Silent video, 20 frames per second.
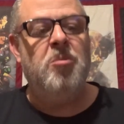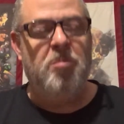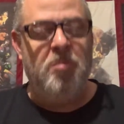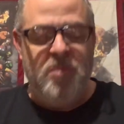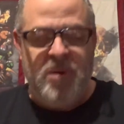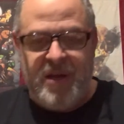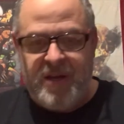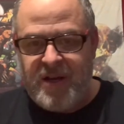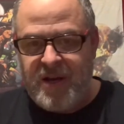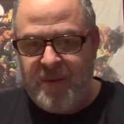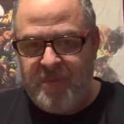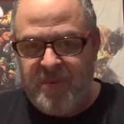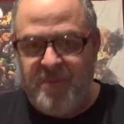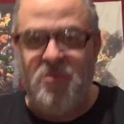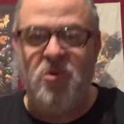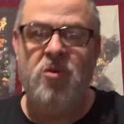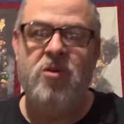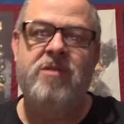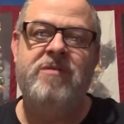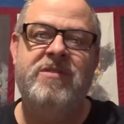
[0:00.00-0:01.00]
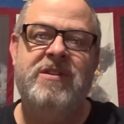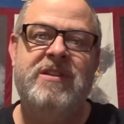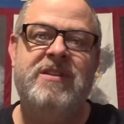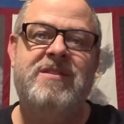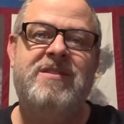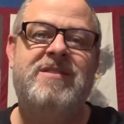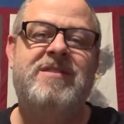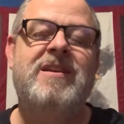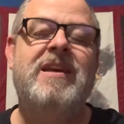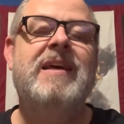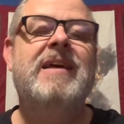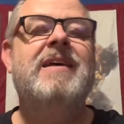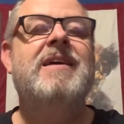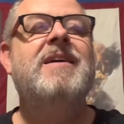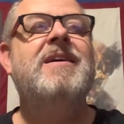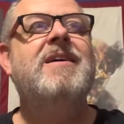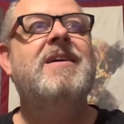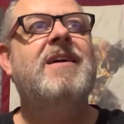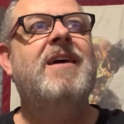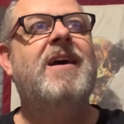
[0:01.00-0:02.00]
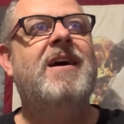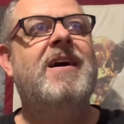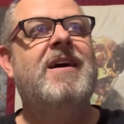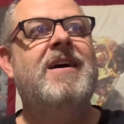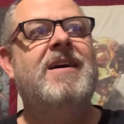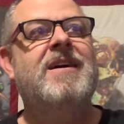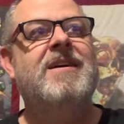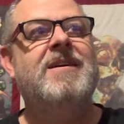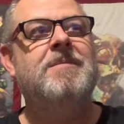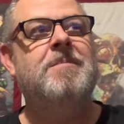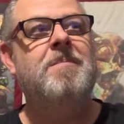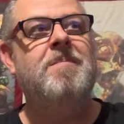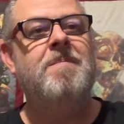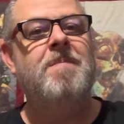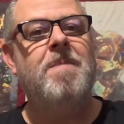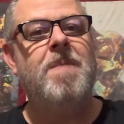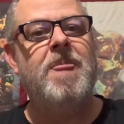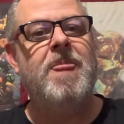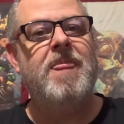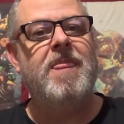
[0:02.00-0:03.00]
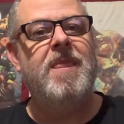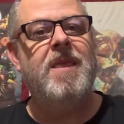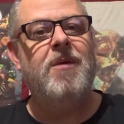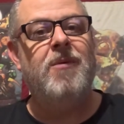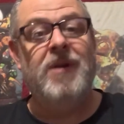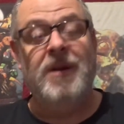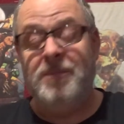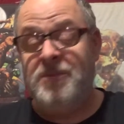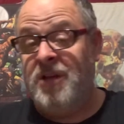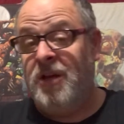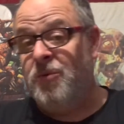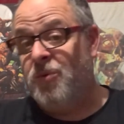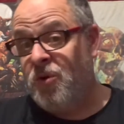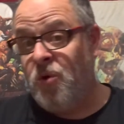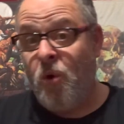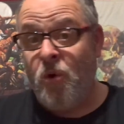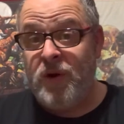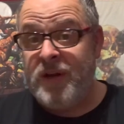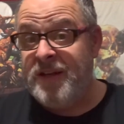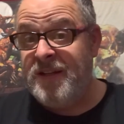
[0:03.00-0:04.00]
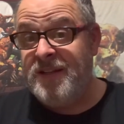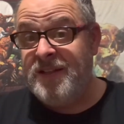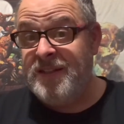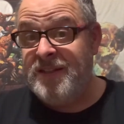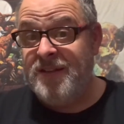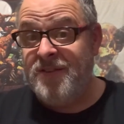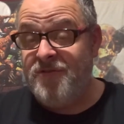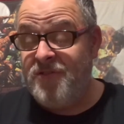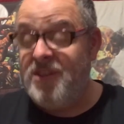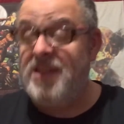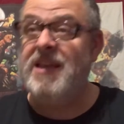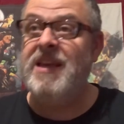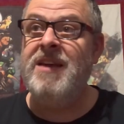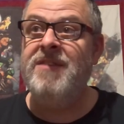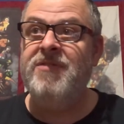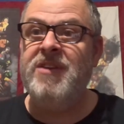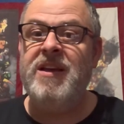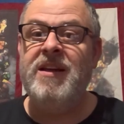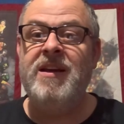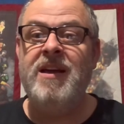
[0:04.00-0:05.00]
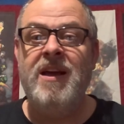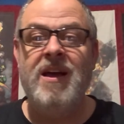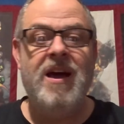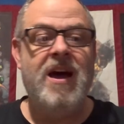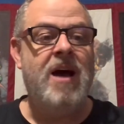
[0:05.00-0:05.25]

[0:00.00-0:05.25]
pick up more of this. When I'm done recording for the evening,